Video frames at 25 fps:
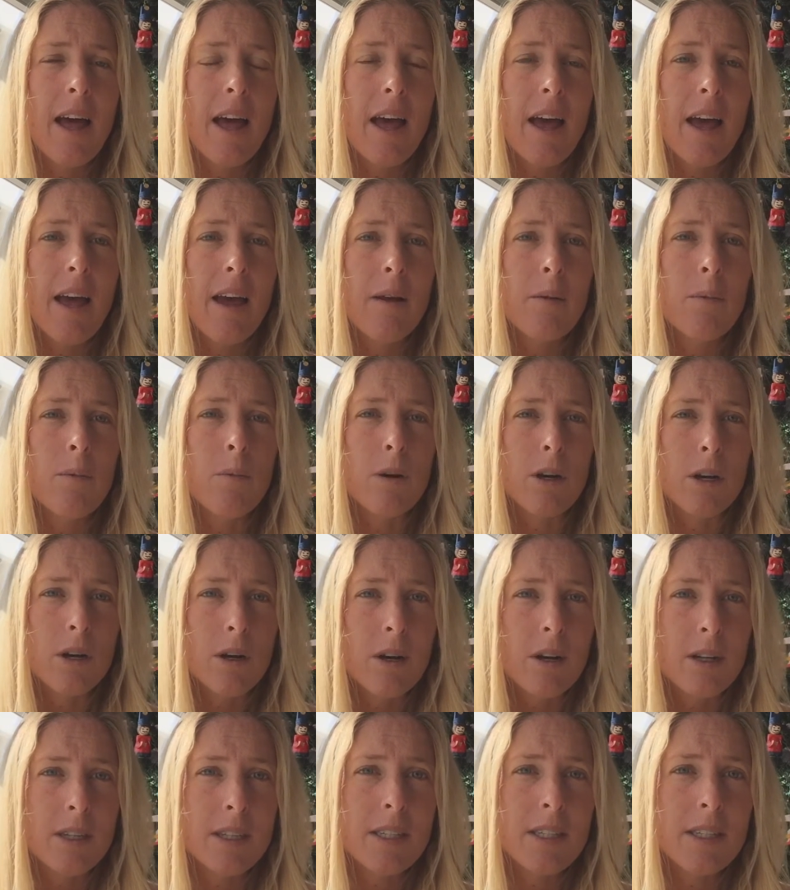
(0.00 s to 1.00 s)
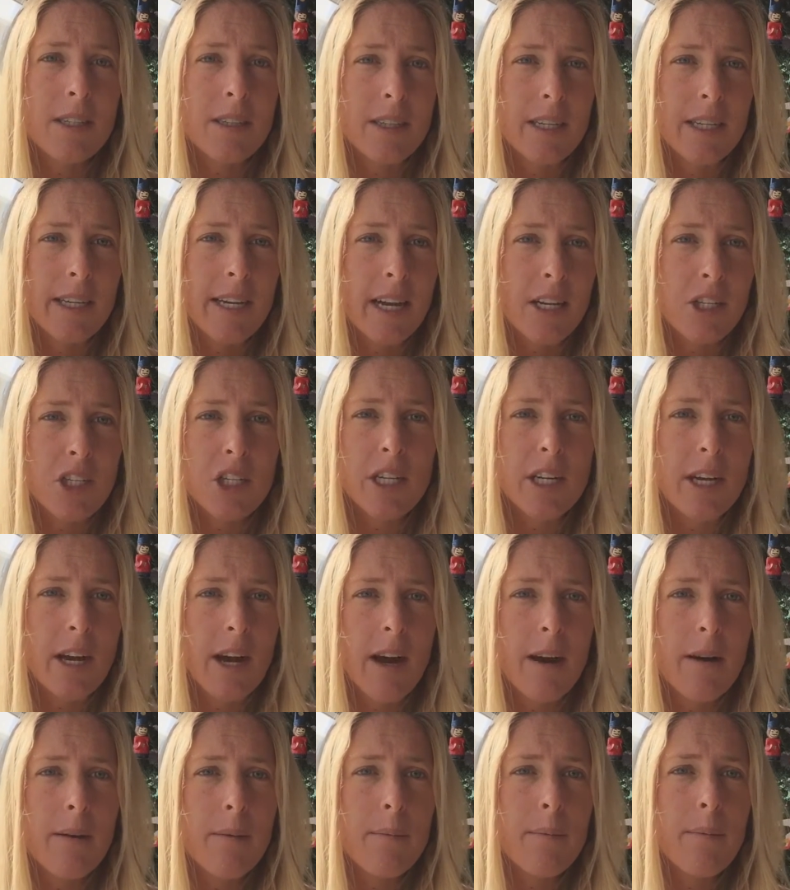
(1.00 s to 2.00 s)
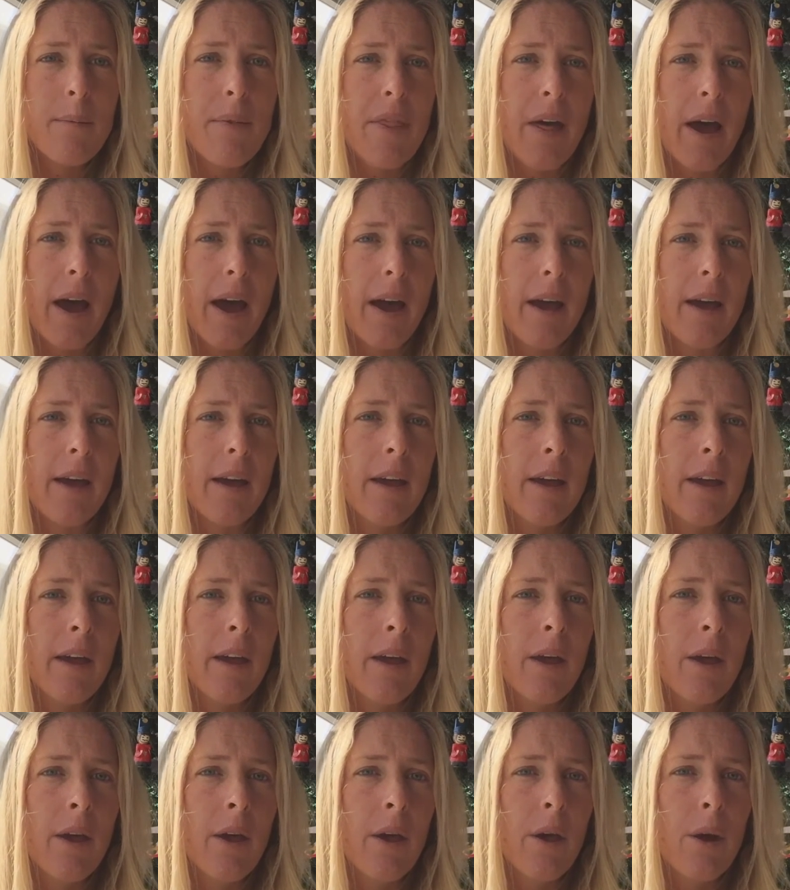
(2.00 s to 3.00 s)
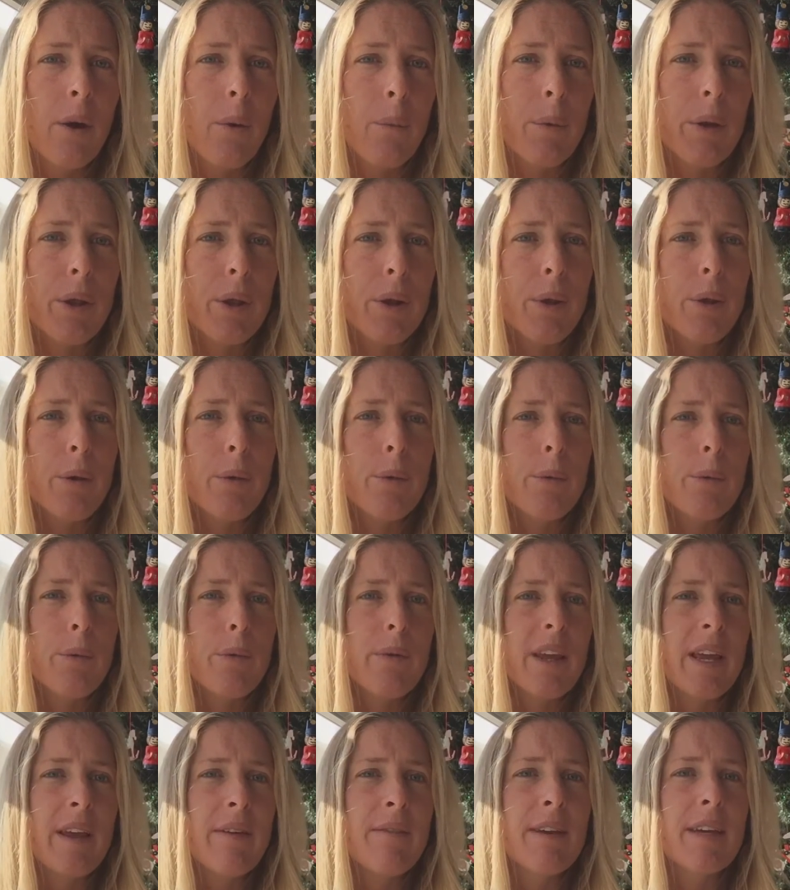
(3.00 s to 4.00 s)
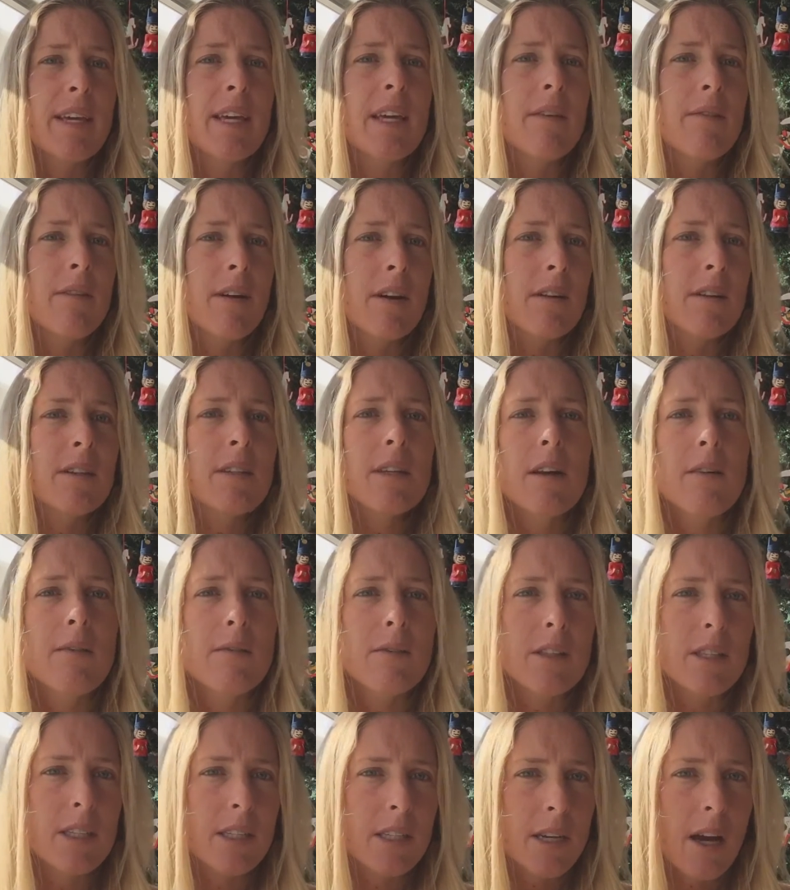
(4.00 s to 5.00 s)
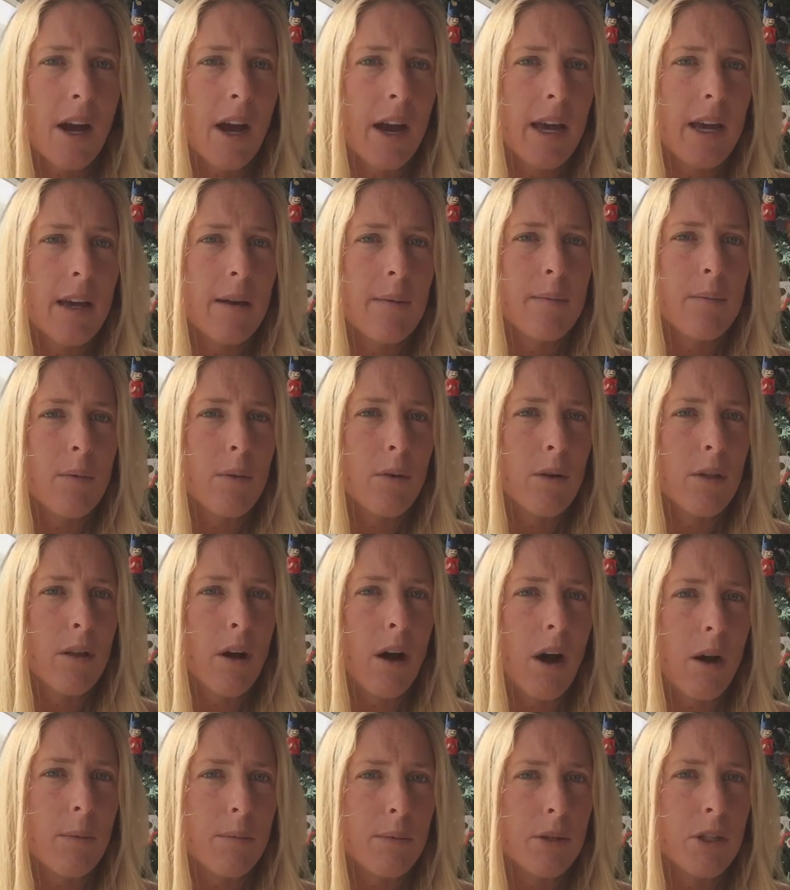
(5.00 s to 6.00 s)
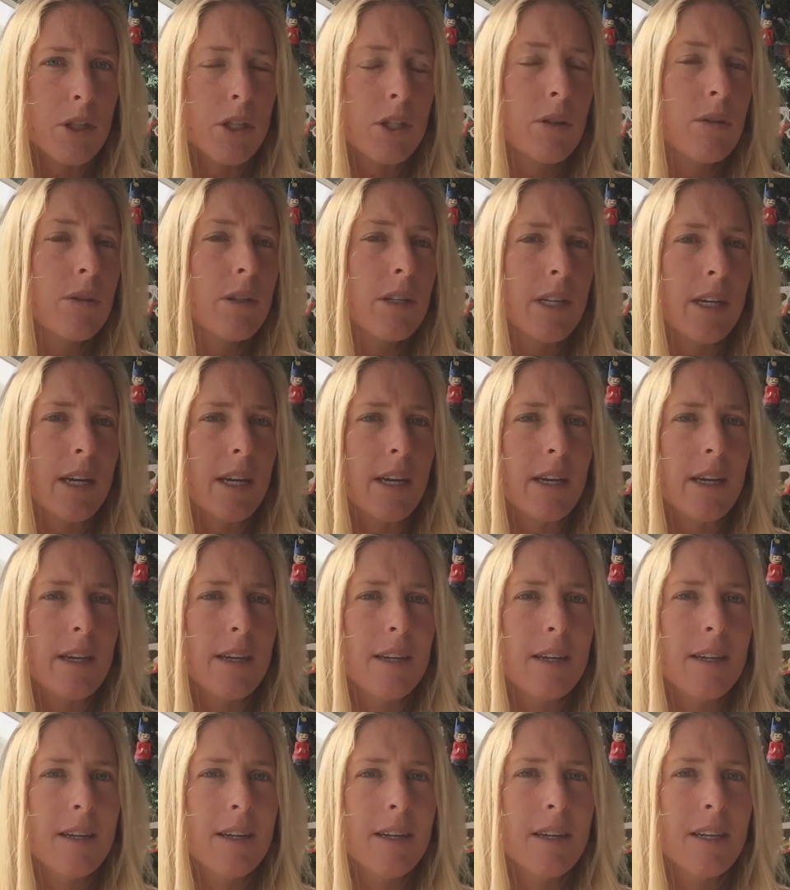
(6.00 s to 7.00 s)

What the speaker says: and we're constantly catching up that we don't even give ourselves the time or the opportunity